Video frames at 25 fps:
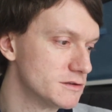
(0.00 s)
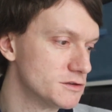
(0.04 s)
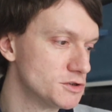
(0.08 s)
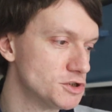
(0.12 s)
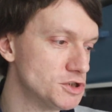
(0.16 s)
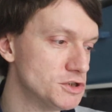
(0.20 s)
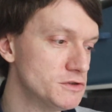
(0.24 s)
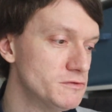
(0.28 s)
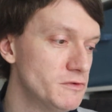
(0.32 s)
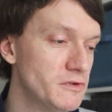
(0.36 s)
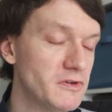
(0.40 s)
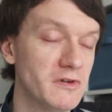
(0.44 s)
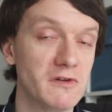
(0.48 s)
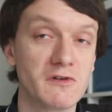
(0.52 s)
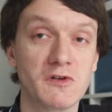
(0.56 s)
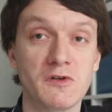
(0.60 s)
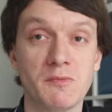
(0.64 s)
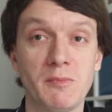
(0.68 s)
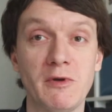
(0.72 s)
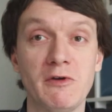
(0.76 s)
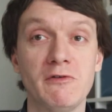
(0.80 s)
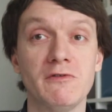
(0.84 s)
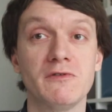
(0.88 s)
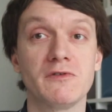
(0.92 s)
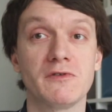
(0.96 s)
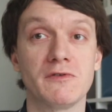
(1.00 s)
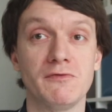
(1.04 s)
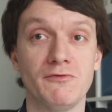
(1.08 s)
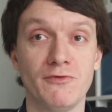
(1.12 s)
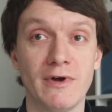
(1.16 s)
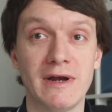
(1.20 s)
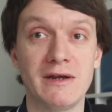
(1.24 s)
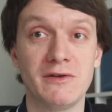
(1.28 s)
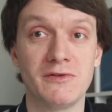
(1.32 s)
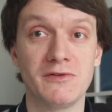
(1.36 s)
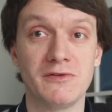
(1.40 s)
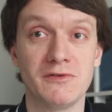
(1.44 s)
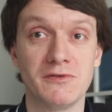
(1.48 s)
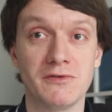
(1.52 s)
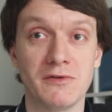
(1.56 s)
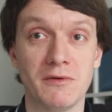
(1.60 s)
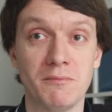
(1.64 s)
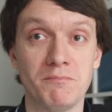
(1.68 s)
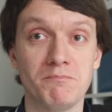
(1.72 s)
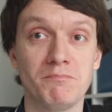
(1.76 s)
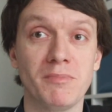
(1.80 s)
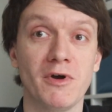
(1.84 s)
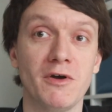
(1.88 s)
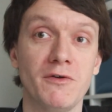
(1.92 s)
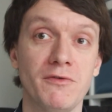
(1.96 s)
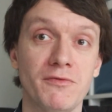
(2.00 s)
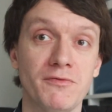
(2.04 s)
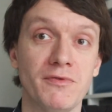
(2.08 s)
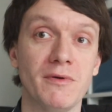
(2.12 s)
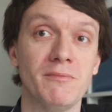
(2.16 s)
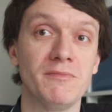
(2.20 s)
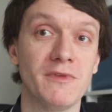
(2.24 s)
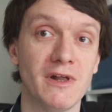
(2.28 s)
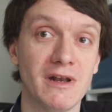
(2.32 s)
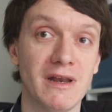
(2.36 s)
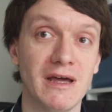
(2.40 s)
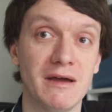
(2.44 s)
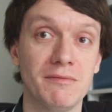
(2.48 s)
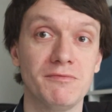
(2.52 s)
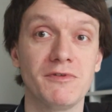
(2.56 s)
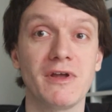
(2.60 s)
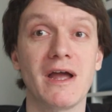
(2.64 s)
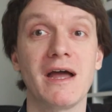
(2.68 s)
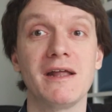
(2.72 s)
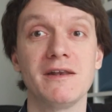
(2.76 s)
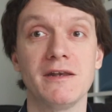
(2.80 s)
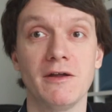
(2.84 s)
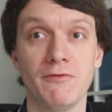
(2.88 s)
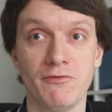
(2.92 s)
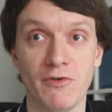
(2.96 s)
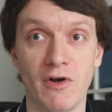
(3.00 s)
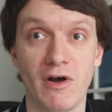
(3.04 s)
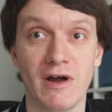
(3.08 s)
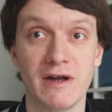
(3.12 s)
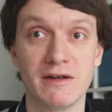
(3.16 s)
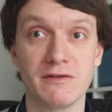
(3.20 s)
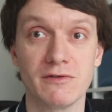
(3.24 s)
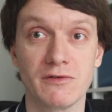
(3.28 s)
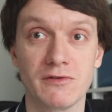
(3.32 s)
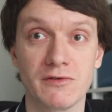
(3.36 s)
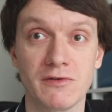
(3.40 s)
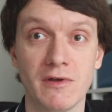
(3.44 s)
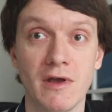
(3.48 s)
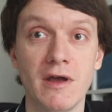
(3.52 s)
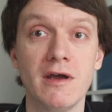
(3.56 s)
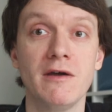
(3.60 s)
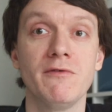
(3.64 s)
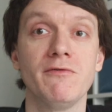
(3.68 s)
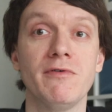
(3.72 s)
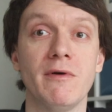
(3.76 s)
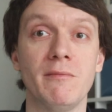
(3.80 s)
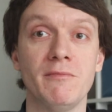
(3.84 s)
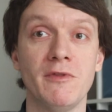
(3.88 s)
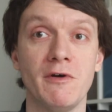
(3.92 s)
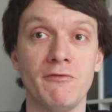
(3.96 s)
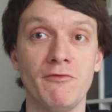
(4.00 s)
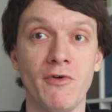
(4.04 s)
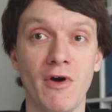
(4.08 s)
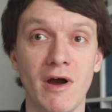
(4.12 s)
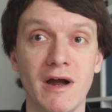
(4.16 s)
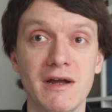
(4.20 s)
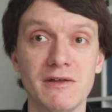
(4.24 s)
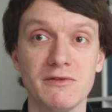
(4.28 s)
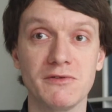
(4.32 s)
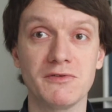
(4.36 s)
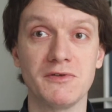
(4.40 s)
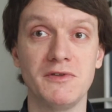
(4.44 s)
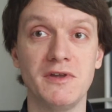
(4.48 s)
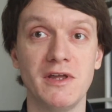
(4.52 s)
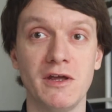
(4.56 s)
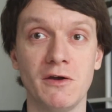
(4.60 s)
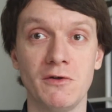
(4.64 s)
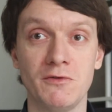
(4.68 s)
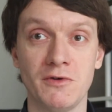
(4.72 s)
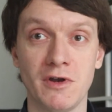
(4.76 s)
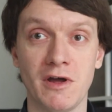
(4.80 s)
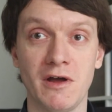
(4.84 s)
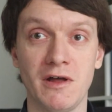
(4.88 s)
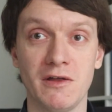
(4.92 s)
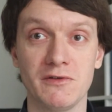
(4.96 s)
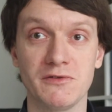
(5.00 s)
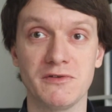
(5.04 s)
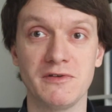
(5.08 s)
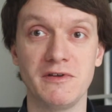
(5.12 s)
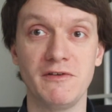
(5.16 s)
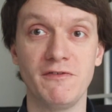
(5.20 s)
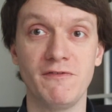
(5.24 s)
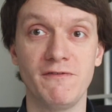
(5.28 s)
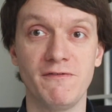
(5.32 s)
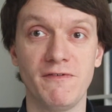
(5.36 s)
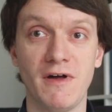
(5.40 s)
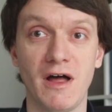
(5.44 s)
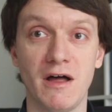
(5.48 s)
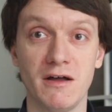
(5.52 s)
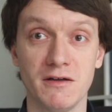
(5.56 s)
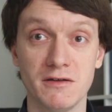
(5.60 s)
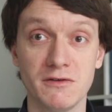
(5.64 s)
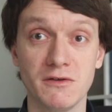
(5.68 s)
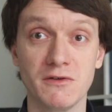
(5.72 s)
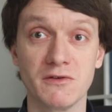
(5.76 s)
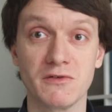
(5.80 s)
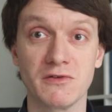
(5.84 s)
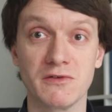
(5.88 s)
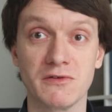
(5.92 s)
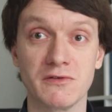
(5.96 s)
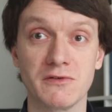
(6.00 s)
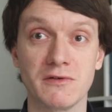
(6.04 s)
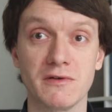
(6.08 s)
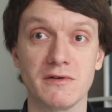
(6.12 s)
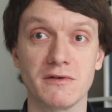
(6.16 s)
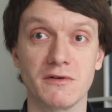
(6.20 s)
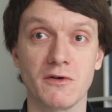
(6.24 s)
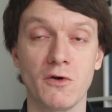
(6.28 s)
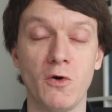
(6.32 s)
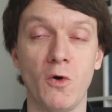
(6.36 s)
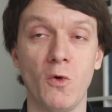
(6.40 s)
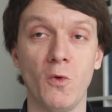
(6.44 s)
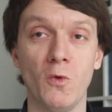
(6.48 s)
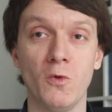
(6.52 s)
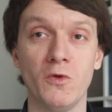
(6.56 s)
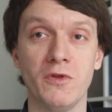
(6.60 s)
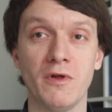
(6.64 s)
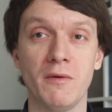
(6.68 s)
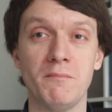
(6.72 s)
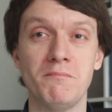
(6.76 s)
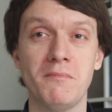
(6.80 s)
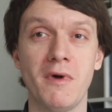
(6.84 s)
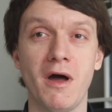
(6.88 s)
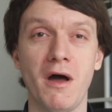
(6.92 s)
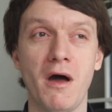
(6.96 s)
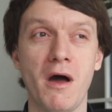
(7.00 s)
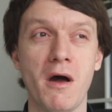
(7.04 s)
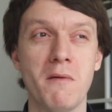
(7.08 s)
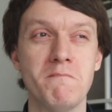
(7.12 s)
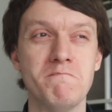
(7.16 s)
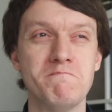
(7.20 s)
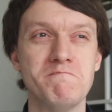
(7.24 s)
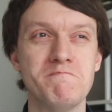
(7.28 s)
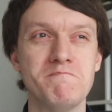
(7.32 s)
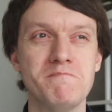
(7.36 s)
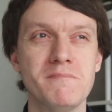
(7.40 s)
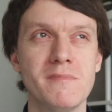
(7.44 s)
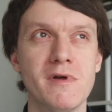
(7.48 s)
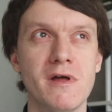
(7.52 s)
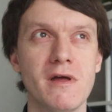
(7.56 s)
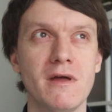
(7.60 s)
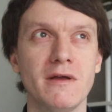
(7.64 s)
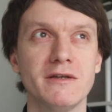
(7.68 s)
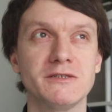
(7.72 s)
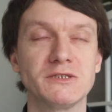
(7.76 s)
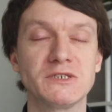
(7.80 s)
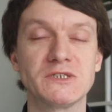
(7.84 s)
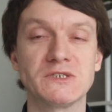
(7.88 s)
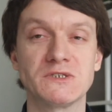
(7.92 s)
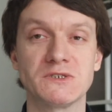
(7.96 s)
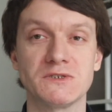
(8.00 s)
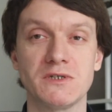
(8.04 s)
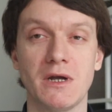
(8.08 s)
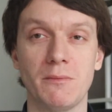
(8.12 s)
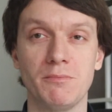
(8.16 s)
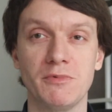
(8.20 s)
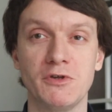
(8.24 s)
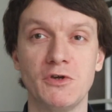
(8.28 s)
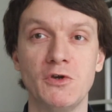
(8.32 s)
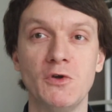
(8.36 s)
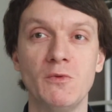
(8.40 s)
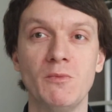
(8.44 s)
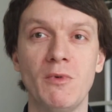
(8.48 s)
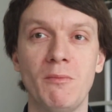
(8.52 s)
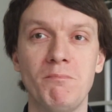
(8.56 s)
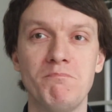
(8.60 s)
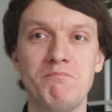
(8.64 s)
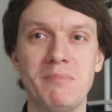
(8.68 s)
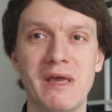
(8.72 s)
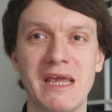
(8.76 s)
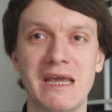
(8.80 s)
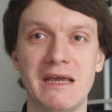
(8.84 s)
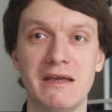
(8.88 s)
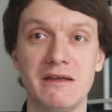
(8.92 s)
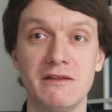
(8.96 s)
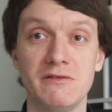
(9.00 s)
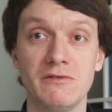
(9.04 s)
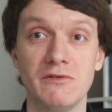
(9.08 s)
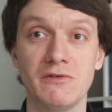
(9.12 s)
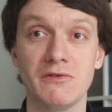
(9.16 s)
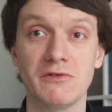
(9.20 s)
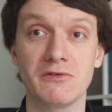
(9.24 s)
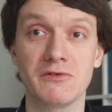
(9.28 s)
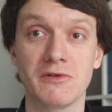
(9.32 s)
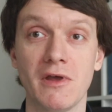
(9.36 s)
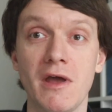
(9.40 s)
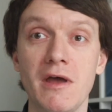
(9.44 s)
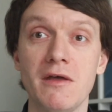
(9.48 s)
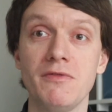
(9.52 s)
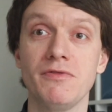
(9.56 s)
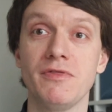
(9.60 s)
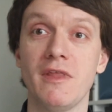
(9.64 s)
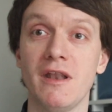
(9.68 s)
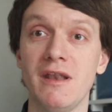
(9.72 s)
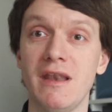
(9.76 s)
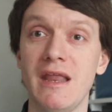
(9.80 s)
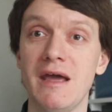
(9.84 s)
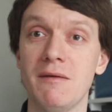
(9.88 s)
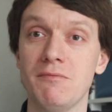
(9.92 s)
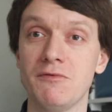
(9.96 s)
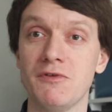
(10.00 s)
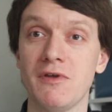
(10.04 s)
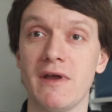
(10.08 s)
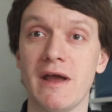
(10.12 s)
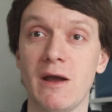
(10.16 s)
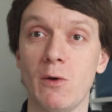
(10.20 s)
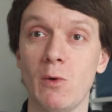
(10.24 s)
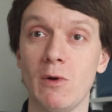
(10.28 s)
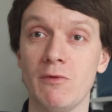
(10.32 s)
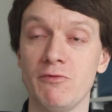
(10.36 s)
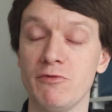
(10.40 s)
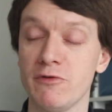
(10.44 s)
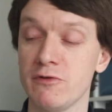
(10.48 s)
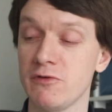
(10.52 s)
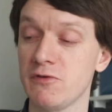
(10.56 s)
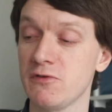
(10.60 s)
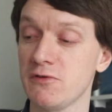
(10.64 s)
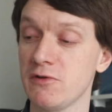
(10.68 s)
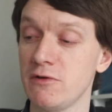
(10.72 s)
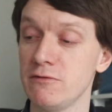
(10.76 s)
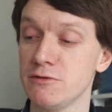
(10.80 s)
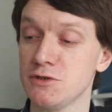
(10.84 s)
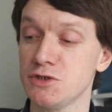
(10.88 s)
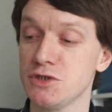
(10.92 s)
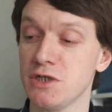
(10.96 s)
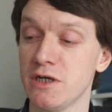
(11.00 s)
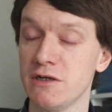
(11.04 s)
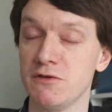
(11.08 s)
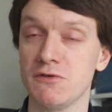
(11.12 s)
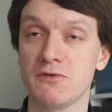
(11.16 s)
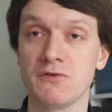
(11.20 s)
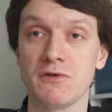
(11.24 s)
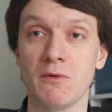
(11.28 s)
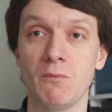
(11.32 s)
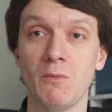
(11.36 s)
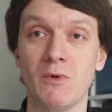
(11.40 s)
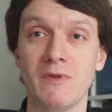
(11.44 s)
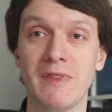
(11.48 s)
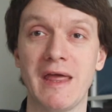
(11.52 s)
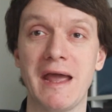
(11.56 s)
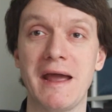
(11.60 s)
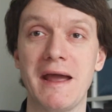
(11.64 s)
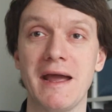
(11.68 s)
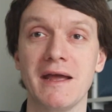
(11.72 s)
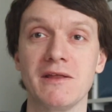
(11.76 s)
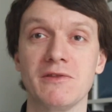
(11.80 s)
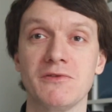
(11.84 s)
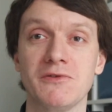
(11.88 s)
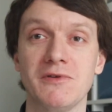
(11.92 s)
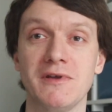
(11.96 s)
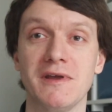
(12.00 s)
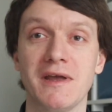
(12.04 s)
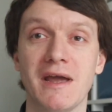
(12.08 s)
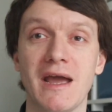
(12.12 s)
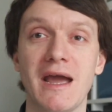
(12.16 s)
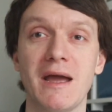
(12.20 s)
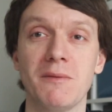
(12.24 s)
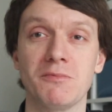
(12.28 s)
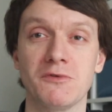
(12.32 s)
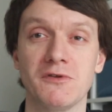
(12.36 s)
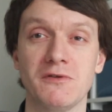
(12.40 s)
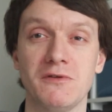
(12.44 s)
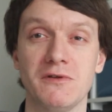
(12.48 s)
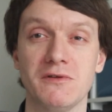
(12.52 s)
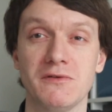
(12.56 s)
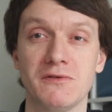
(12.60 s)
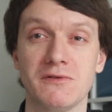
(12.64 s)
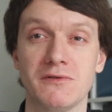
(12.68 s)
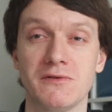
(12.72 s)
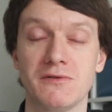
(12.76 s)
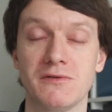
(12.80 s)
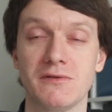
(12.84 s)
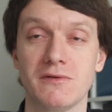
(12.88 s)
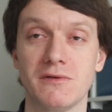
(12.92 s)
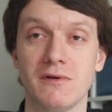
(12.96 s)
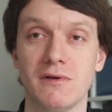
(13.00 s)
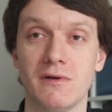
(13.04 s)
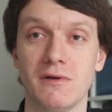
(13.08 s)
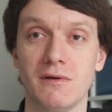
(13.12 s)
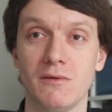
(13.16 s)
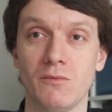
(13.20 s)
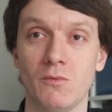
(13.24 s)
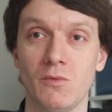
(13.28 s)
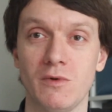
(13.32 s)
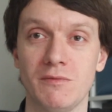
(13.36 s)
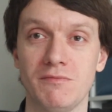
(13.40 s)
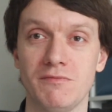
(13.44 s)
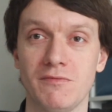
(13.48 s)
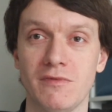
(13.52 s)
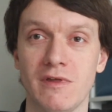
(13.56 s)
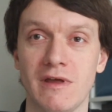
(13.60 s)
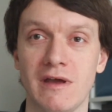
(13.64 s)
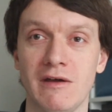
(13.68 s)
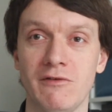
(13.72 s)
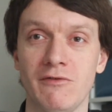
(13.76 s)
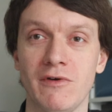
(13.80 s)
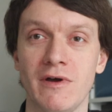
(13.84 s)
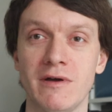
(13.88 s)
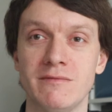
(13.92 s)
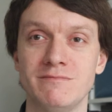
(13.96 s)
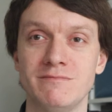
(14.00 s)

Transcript: Jews experience racism both from the left and the right. From the right, neo-Nazi thugs call them subhuman beings. The left, however, associates them with their anti-capitalists, with their